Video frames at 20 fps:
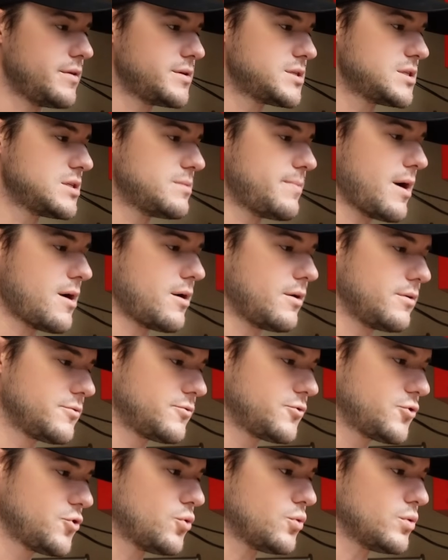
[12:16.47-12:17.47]
This is
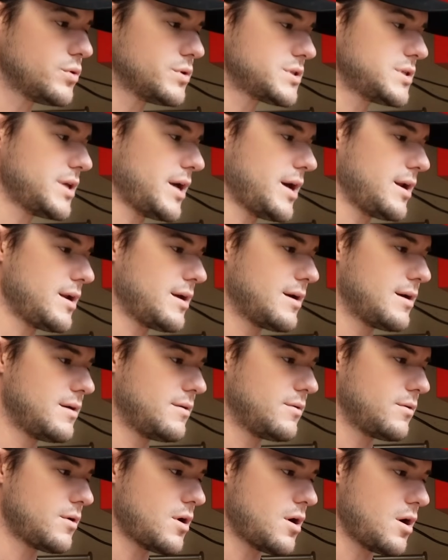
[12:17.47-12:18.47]
about tools
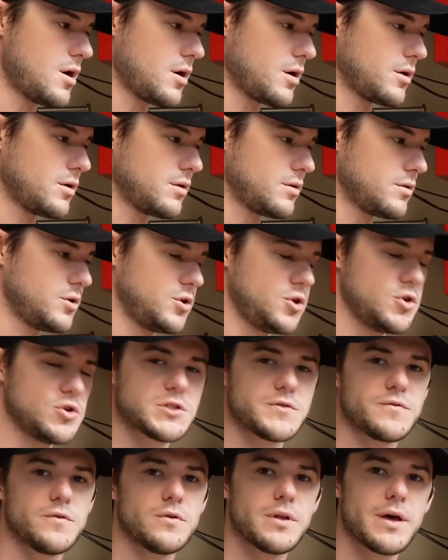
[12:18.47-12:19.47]
that are
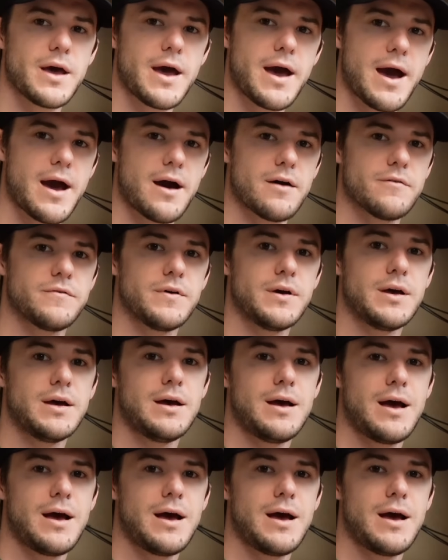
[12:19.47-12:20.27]
useful to have